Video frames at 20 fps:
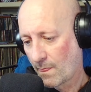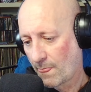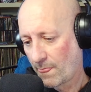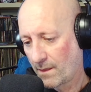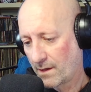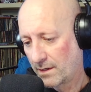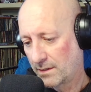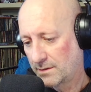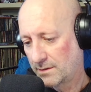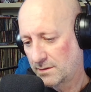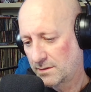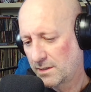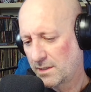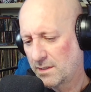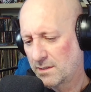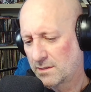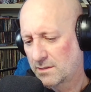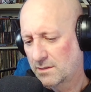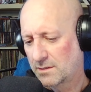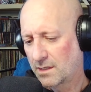I'd say
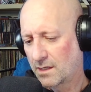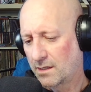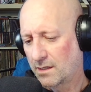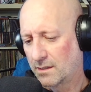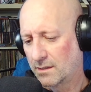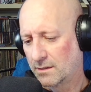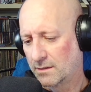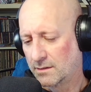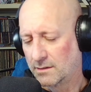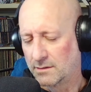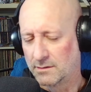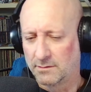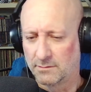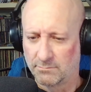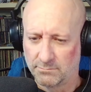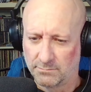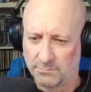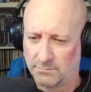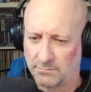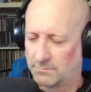it's a uh,
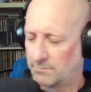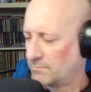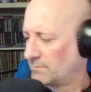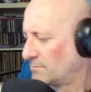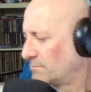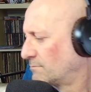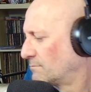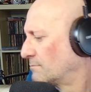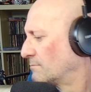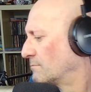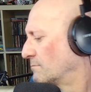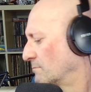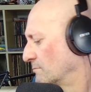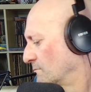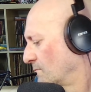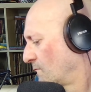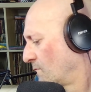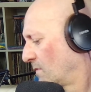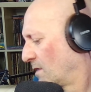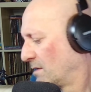
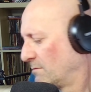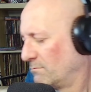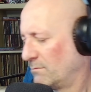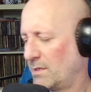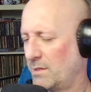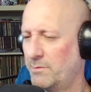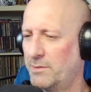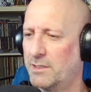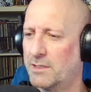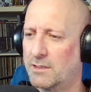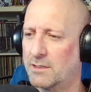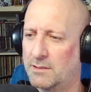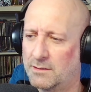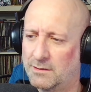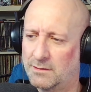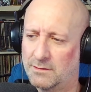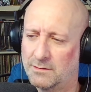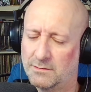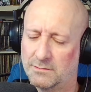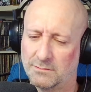maybe
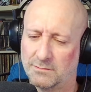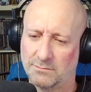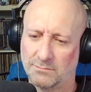a